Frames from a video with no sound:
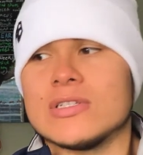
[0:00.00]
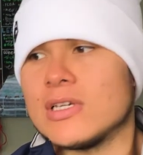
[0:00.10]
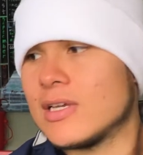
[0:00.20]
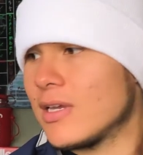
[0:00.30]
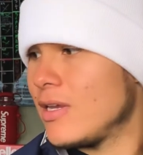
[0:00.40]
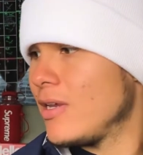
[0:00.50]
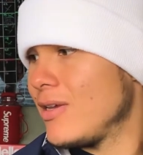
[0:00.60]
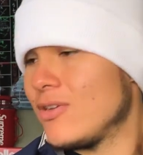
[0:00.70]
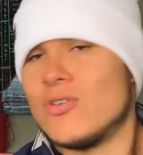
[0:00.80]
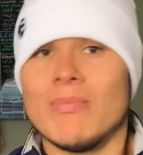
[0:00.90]
Like
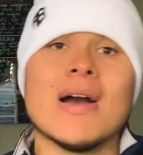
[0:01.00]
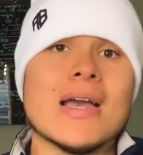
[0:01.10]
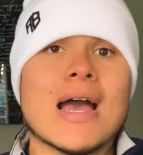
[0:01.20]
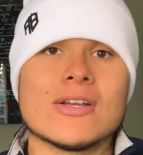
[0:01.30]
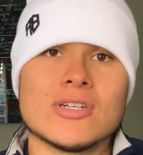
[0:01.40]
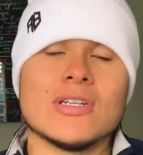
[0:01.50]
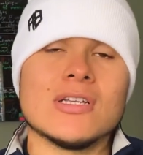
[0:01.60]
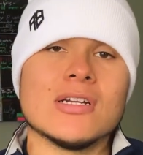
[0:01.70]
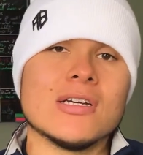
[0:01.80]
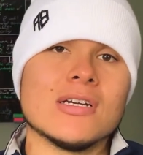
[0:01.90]
you might actually
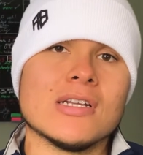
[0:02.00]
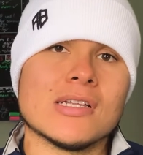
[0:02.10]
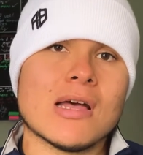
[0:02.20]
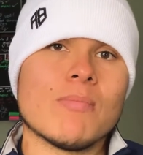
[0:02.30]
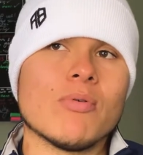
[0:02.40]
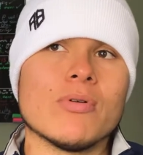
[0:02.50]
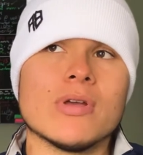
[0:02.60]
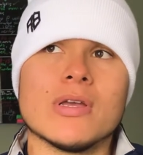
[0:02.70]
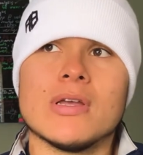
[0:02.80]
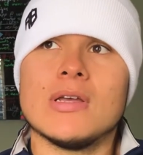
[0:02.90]
need a hoodie at that
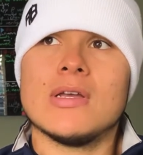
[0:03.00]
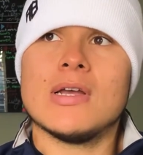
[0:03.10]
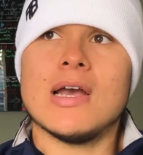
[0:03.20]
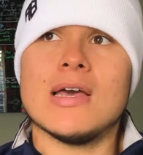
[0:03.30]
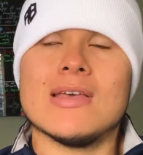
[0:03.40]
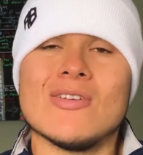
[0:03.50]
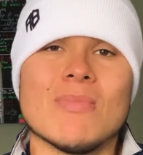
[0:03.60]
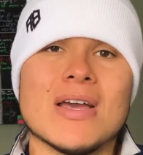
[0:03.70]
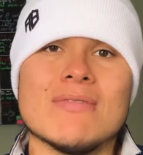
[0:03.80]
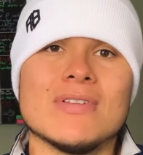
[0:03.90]
point, and you
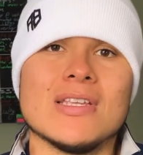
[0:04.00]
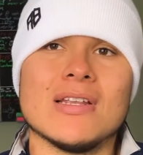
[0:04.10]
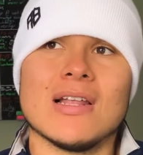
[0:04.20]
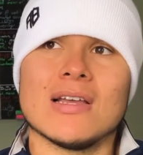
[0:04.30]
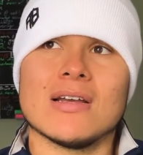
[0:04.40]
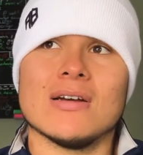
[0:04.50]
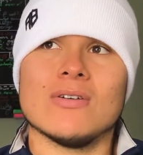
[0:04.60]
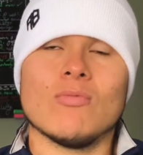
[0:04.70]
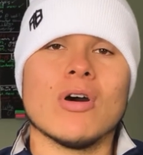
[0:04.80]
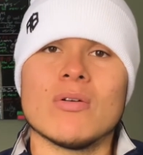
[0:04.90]
might even need like
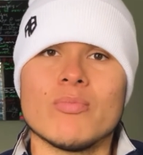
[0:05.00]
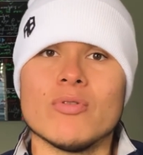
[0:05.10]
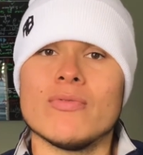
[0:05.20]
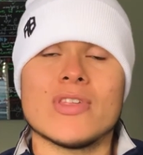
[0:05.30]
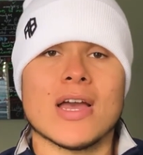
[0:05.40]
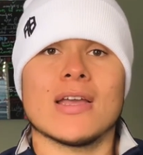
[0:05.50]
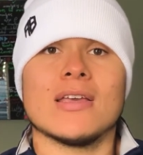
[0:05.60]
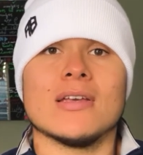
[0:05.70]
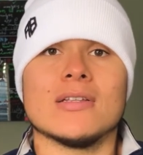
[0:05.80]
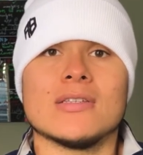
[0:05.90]
waterproof
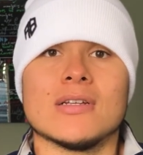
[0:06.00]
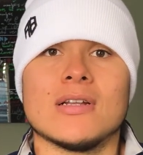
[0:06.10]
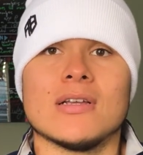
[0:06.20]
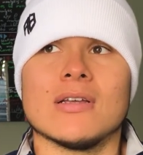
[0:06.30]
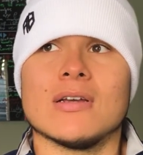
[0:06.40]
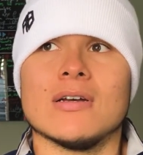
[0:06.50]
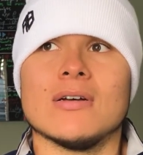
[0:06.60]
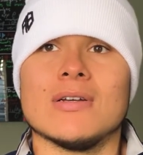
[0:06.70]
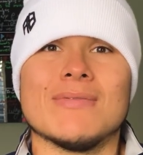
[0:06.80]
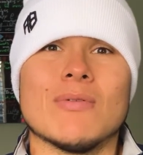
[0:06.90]
jackets and like
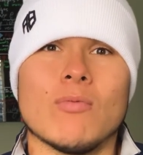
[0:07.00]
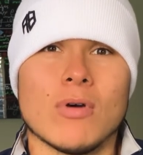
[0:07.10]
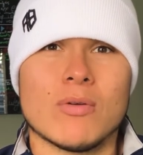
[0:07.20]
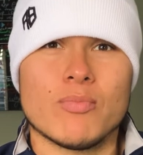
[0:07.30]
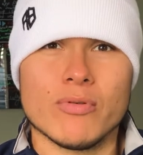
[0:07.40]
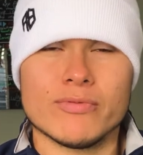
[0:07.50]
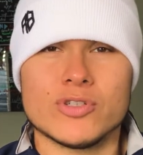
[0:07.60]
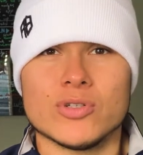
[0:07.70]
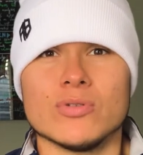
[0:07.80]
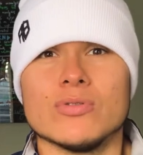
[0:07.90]
even waterproof
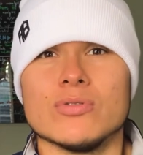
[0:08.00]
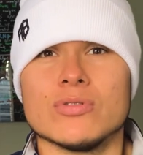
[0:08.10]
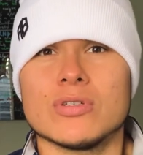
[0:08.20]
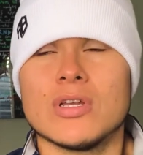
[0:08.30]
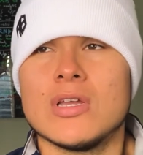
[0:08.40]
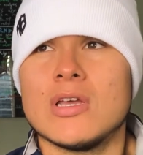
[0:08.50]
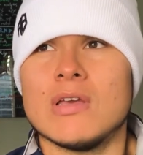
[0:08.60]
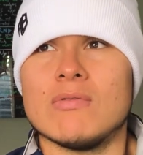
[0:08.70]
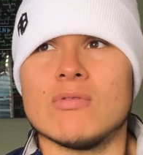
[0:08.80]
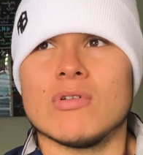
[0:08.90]
shoes
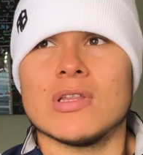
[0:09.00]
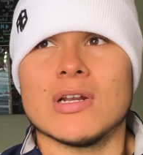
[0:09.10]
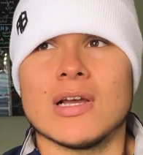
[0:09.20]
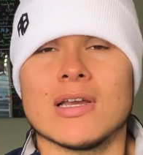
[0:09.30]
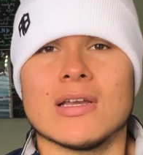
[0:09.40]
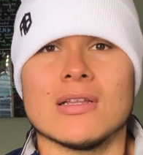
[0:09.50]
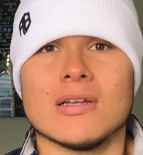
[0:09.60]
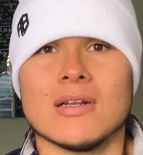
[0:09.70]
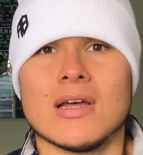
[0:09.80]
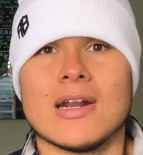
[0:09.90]
if you're running like in a
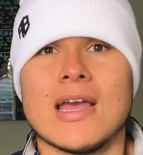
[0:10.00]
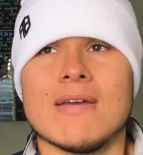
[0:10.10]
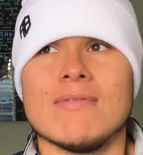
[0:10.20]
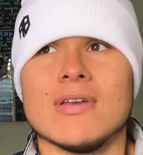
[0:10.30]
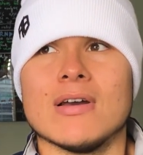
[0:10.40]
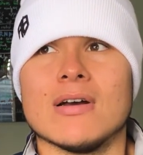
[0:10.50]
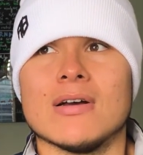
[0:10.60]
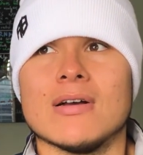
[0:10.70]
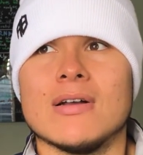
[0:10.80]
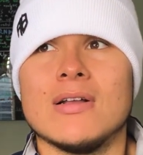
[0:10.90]
lot of heavy
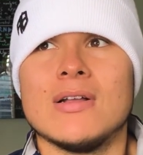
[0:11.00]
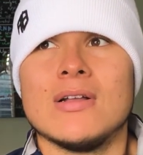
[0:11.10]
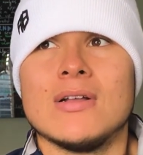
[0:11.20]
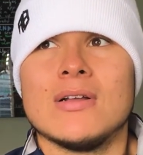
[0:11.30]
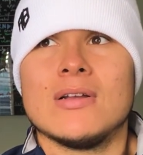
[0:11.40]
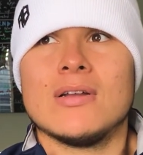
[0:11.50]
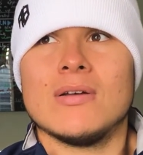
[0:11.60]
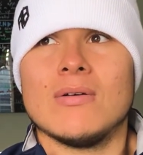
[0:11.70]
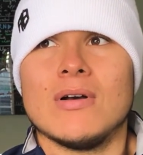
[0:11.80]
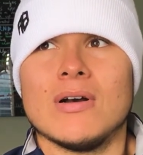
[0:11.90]

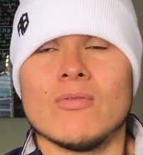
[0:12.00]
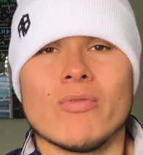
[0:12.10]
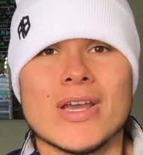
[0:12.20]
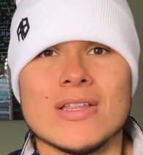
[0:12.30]
rainy